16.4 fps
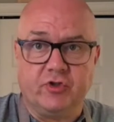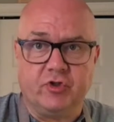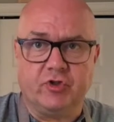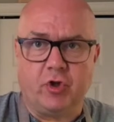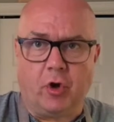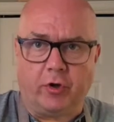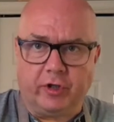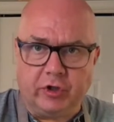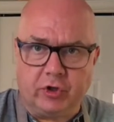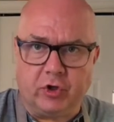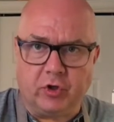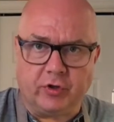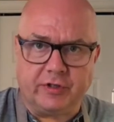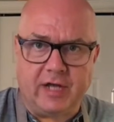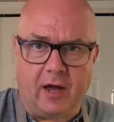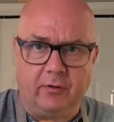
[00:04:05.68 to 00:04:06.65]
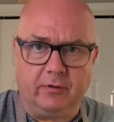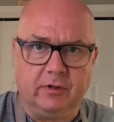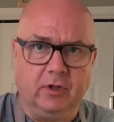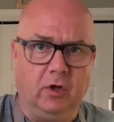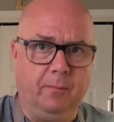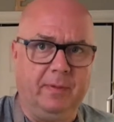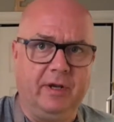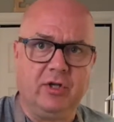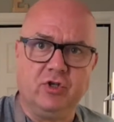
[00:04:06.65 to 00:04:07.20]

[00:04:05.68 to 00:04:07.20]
starting to cook down a little bit,